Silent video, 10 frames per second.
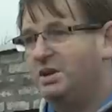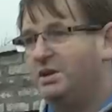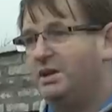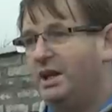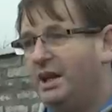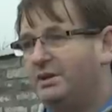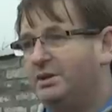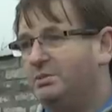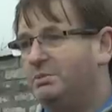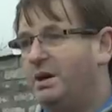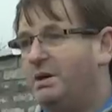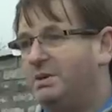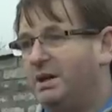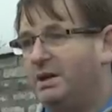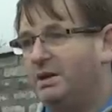done and done
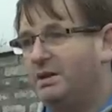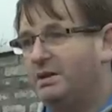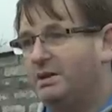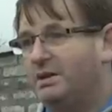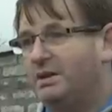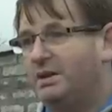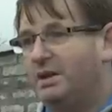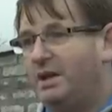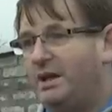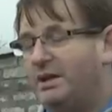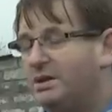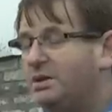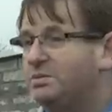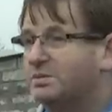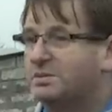properly. And I
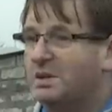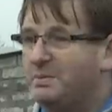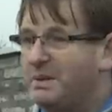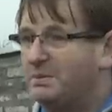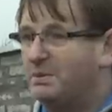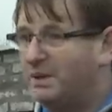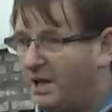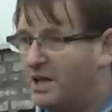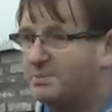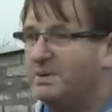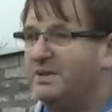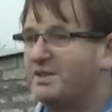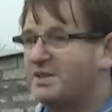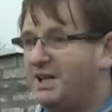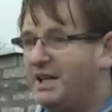know some people will knock me
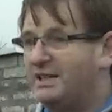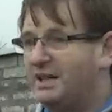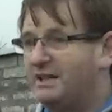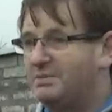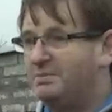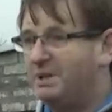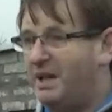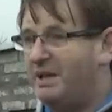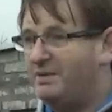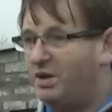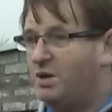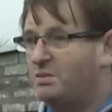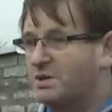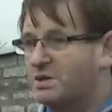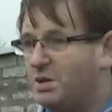for saying that, but I have
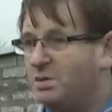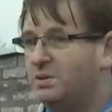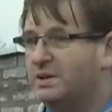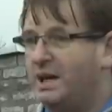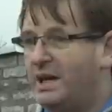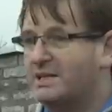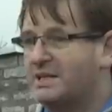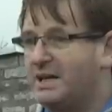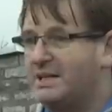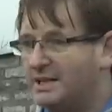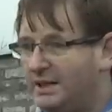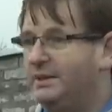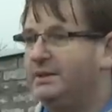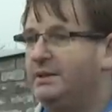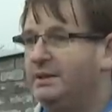always told it as I seen it.